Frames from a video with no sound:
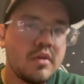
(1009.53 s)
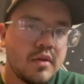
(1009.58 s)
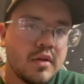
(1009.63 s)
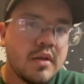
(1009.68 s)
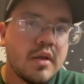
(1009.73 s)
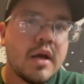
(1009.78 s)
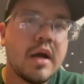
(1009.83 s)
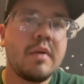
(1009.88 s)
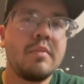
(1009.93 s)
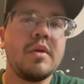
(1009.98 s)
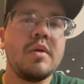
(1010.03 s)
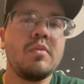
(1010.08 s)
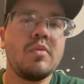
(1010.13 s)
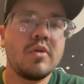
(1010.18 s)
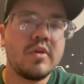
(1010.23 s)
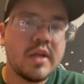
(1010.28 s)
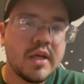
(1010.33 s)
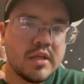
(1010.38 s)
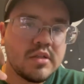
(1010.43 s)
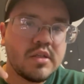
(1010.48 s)
How many
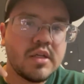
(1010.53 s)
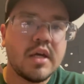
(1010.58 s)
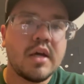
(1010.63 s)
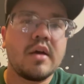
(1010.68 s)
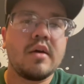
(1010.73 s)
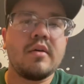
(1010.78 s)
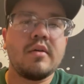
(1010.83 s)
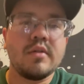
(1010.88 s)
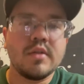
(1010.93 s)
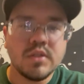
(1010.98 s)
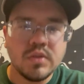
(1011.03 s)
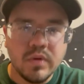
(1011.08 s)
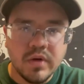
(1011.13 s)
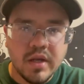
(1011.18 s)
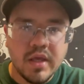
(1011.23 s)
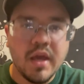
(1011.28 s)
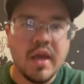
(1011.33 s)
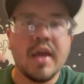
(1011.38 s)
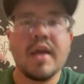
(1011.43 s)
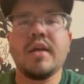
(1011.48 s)
more days you got?
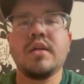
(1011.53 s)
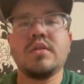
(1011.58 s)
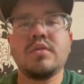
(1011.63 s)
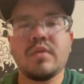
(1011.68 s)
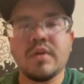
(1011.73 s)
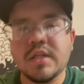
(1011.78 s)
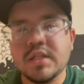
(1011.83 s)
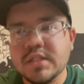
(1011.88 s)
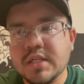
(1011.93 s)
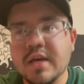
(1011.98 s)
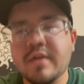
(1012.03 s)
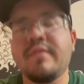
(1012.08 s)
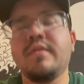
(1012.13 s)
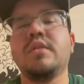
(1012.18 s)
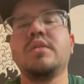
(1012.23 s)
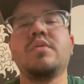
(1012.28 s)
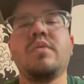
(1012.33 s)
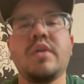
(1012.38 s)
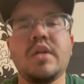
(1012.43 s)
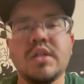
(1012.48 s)
28,
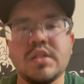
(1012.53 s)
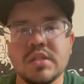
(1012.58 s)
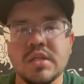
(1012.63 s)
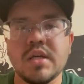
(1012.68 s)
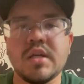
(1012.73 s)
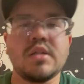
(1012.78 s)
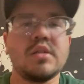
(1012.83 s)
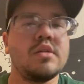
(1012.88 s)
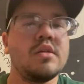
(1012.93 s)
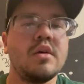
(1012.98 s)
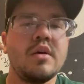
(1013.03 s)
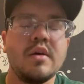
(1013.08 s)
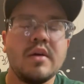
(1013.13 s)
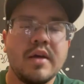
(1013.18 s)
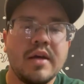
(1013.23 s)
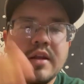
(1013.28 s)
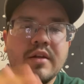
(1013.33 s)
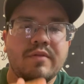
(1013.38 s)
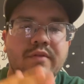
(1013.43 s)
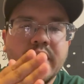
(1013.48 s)
27, 26.
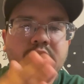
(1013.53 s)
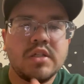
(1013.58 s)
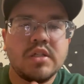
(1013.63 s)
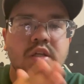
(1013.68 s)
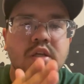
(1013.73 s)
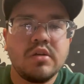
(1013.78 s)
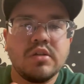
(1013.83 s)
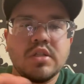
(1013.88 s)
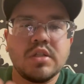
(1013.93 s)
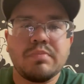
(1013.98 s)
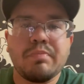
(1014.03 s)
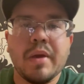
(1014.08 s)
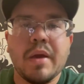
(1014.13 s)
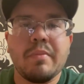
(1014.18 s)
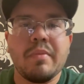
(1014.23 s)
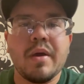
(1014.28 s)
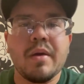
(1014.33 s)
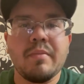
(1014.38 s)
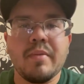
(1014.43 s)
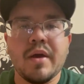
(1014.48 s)
And eventually you just
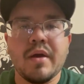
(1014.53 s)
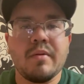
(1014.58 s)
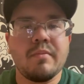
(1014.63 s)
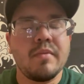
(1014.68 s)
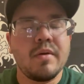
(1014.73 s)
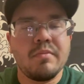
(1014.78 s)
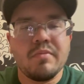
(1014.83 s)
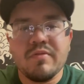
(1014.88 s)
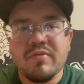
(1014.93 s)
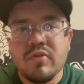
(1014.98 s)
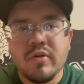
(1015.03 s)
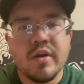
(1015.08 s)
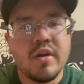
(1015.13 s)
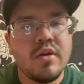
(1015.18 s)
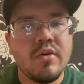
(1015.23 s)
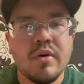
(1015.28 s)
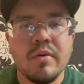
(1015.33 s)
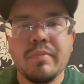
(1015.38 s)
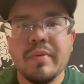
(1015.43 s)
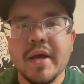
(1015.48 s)
bam, bam, bam. And before you
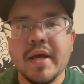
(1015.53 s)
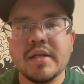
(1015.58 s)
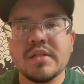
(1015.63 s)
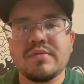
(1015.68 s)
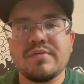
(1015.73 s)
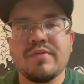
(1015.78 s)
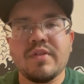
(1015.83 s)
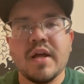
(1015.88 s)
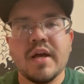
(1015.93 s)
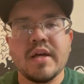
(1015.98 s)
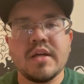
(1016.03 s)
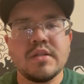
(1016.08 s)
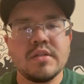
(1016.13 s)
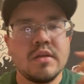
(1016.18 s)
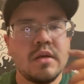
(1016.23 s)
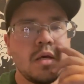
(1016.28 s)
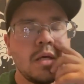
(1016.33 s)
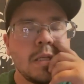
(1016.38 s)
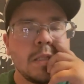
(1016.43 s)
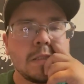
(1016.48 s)
know it,
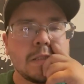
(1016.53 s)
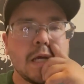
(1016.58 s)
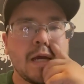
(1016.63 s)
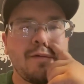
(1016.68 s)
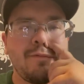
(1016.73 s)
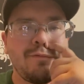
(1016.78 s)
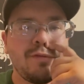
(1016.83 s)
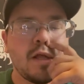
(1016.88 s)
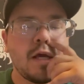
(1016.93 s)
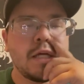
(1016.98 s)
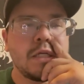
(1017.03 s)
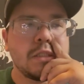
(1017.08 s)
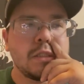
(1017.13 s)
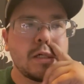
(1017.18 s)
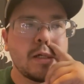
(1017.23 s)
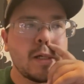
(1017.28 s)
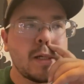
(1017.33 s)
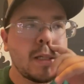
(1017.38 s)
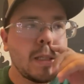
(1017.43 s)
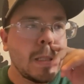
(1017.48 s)
time flies,
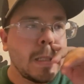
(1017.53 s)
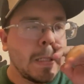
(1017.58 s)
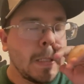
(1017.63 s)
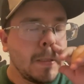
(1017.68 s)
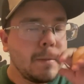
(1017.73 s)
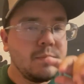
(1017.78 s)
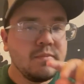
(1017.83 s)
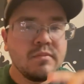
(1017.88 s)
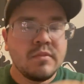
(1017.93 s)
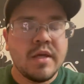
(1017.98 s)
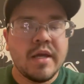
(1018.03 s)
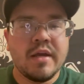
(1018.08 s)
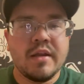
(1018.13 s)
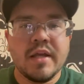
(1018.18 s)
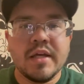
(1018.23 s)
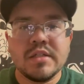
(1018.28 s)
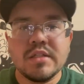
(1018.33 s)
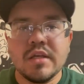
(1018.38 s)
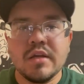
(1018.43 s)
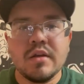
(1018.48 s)
and
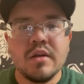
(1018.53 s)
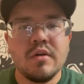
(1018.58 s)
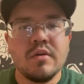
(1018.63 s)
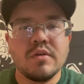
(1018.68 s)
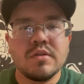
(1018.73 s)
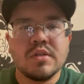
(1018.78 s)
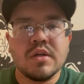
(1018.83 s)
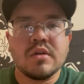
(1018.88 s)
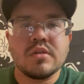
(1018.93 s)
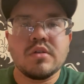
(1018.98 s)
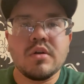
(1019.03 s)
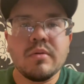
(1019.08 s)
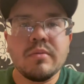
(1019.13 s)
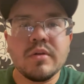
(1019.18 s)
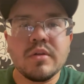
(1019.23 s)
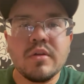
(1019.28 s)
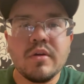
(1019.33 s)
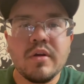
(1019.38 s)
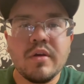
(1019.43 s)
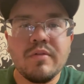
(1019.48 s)
next thing you know, it's
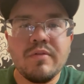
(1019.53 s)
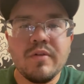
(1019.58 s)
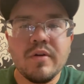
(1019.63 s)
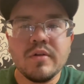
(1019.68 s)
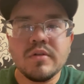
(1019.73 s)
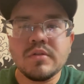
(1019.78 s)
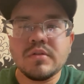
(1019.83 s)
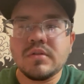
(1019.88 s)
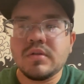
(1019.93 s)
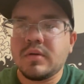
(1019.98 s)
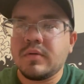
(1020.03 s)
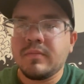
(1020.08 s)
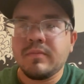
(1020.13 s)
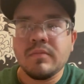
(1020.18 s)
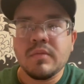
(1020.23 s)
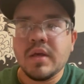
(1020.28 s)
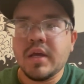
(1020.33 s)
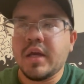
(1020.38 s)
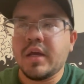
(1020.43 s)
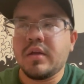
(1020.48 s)
October 31st,
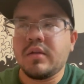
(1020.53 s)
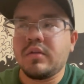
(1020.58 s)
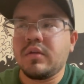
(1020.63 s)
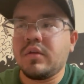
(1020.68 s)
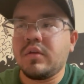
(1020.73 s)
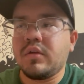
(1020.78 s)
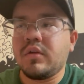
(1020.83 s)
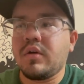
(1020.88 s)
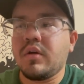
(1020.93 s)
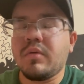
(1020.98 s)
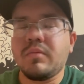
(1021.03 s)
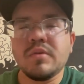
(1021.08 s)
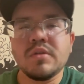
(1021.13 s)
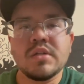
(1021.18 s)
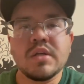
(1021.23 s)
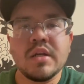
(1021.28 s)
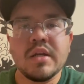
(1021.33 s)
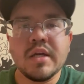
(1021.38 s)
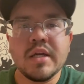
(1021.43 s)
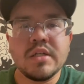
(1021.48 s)
and you're
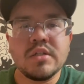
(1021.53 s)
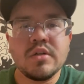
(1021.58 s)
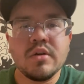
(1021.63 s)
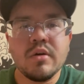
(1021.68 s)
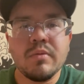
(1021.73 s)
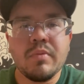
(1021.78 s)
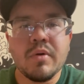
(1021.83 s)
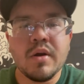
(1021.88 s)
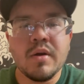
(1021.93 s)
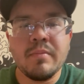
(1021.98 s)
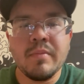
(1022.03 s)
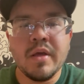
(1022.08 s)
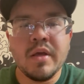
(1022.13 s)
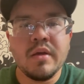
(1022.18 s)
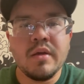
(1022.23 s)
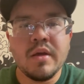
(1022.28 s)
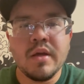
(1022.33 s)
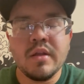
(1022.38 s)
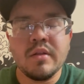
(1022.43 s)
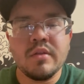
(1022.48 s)
almost going to get your
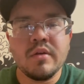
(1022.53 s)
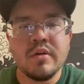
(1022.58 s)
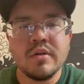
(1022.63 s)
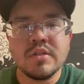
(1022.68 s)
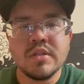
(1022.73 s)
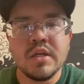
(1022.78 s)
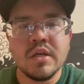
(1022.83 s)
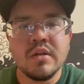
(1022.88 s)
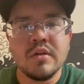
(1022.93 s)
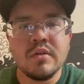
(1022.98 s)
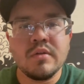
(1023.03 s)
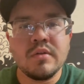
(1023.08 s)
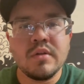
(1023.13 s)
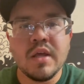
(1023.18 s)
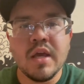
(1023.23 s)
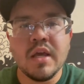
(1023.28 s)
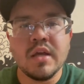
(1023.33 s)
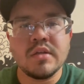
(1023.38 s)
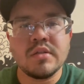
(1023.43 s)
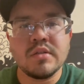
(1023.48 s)
apartment in 13
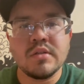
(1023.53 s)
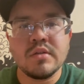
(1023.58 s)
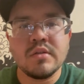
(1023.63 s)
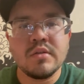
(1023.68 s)
days,